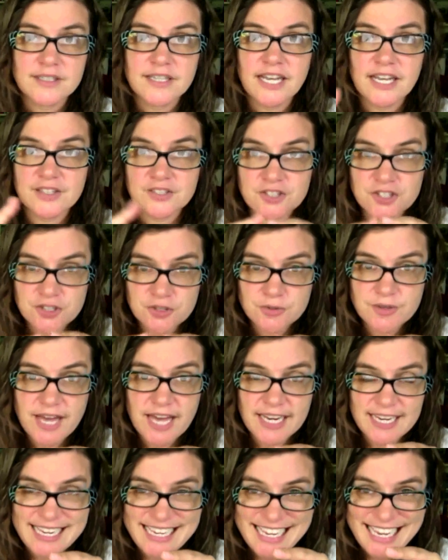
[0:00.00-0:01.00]
and do
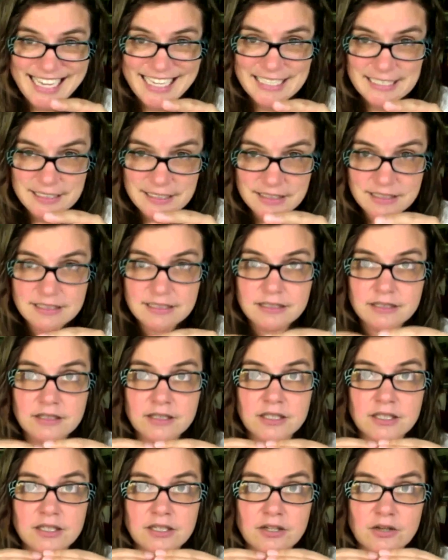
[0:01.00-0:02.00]
that again
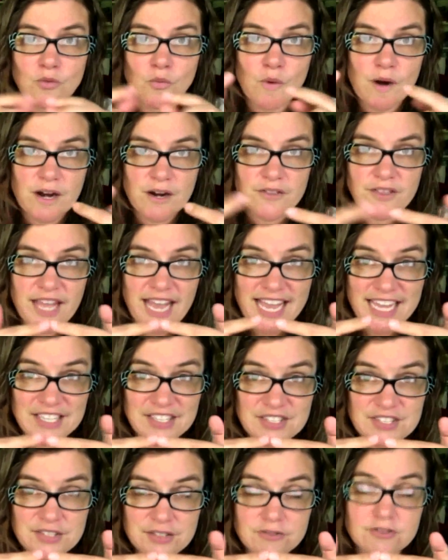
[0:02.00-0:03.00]
where the
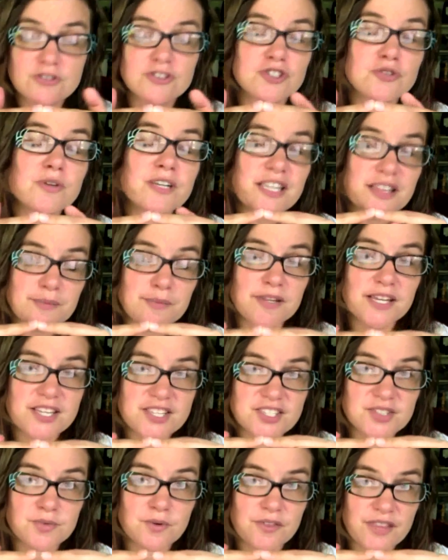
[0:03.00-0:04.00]
ends, do it in the
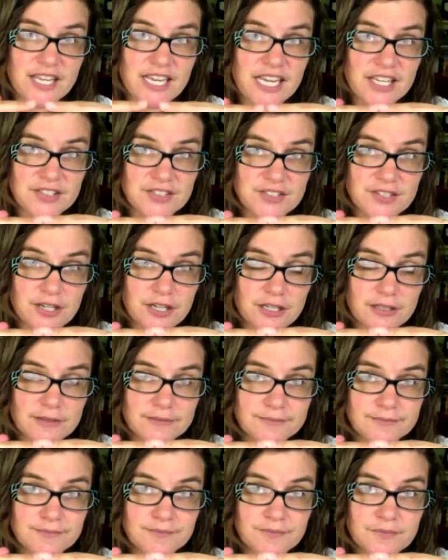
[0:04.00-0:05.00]
places where the ends are,
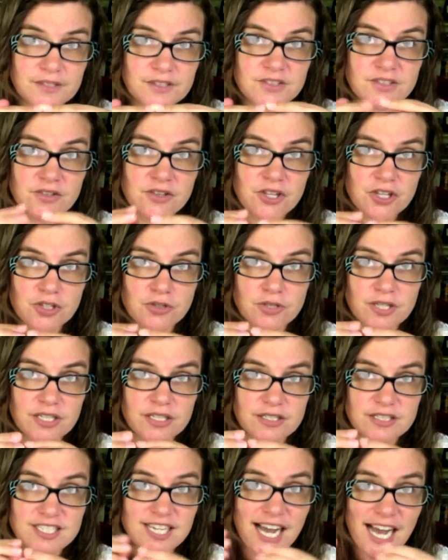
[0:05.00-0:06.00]
so that you
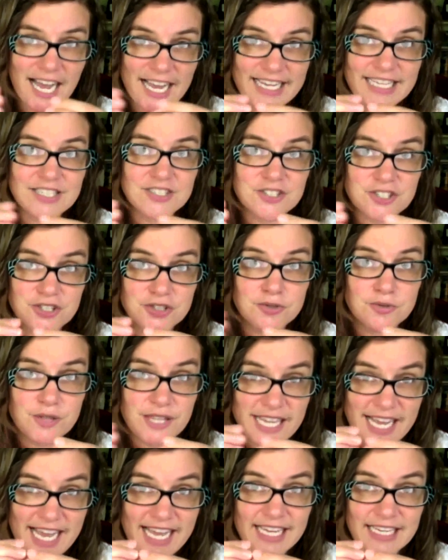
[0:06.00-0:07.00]
can tie it to
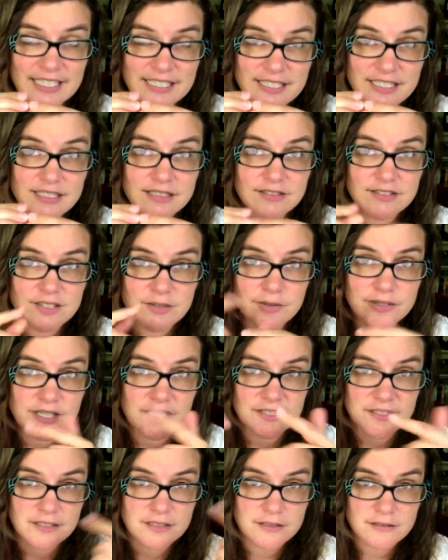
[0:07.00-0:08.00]
the end so it
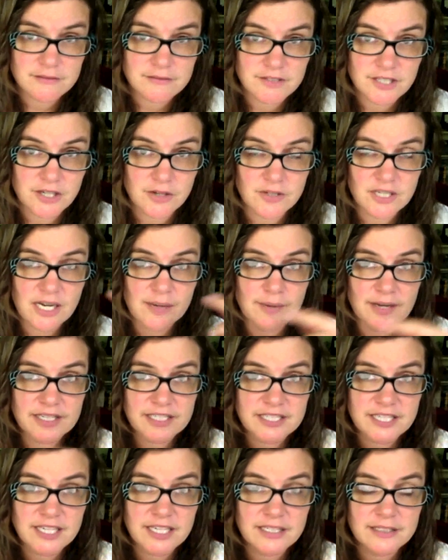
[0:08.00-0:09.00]
doesn't, you know, come
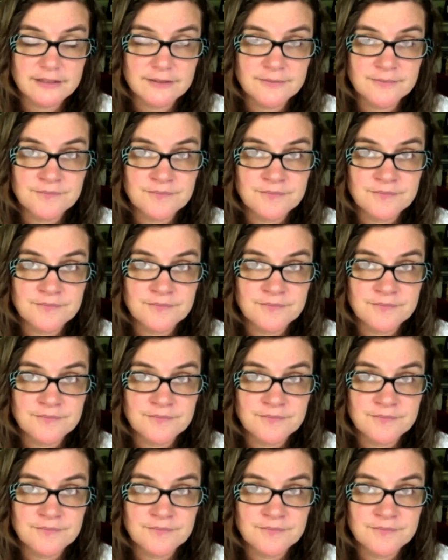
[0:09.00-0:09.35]
undone.